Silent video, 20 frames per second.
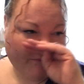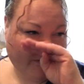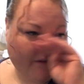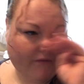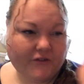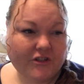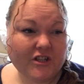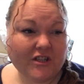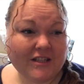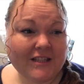
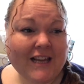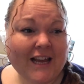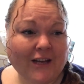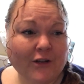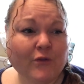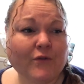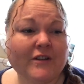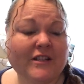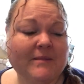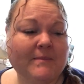We've just
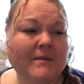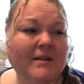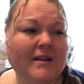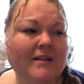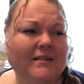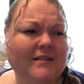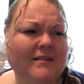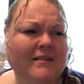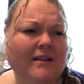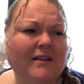had
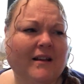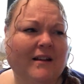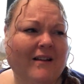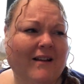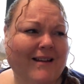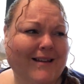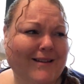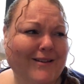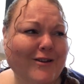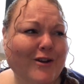Christmas, and so you're like,